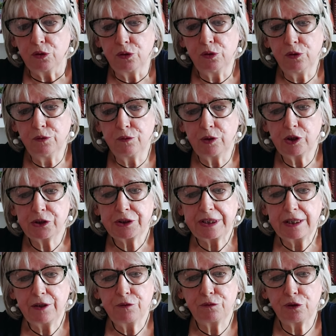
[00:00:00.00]
who was
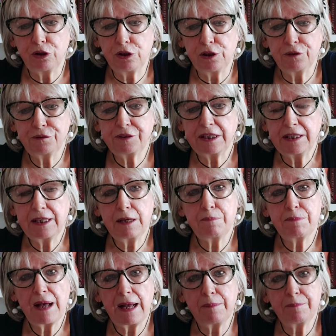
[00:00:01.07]
involved in a
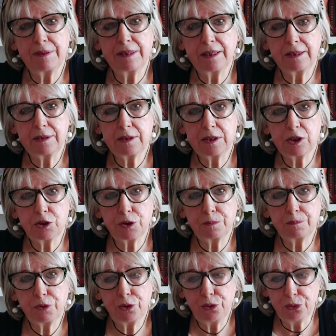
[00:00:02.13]
public
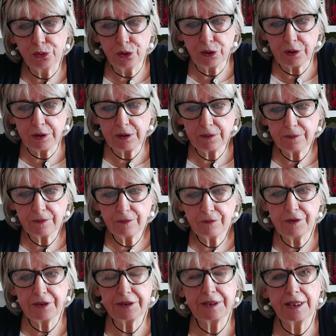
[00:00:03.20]
dispute
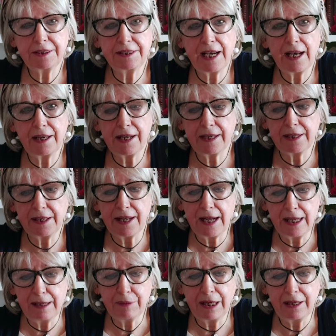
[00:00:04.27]
with the Dalai
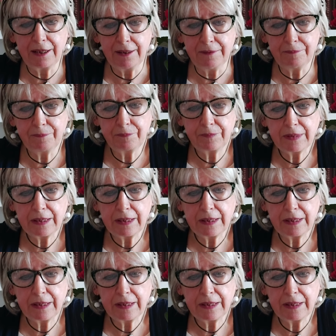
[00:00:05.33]
Lama,